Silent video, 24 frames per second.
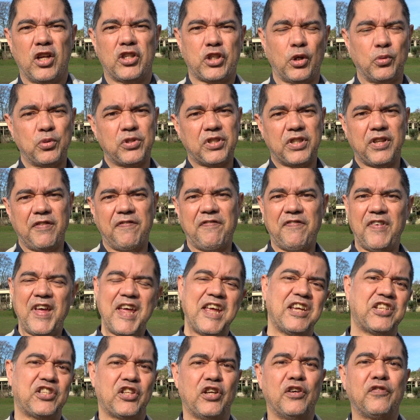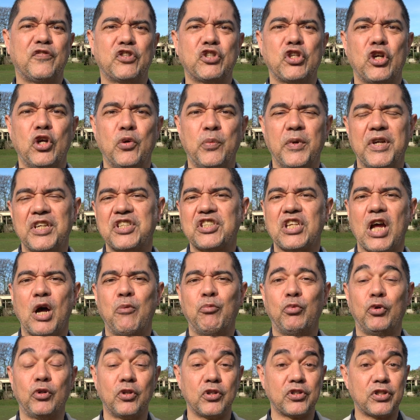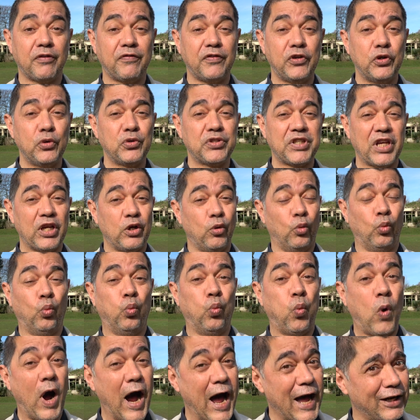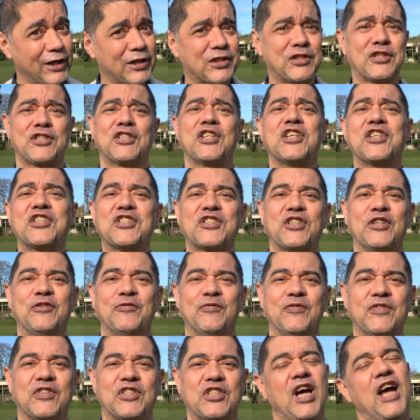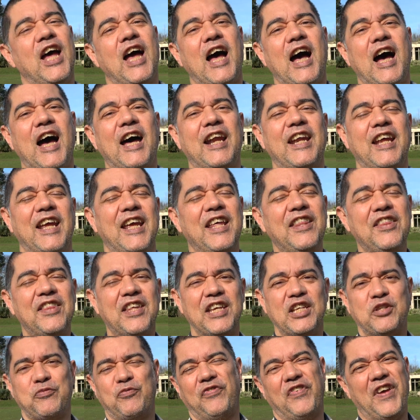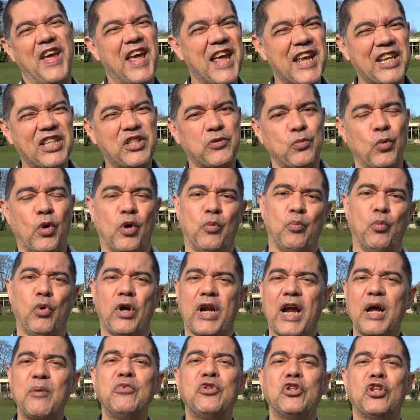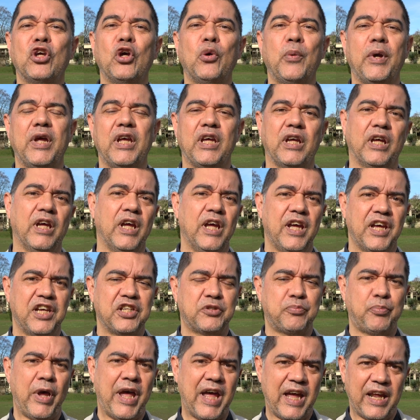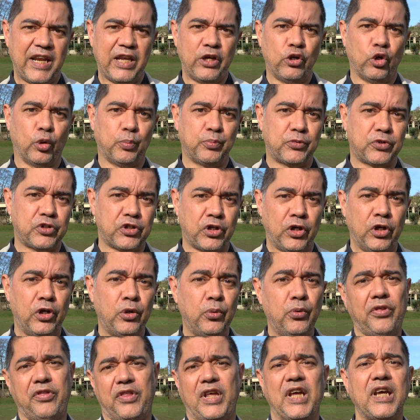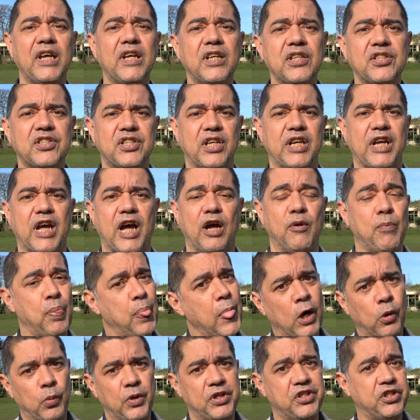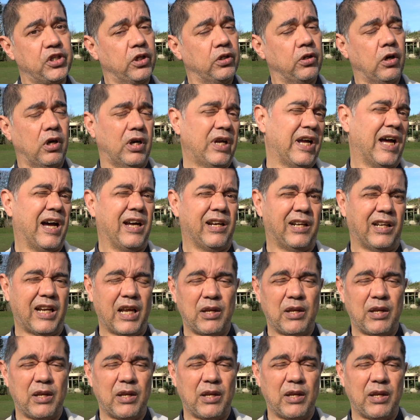So to the first of two examples of using wireless systems. And in this first one, what I'm doing is pairing up two things here, which are not kind of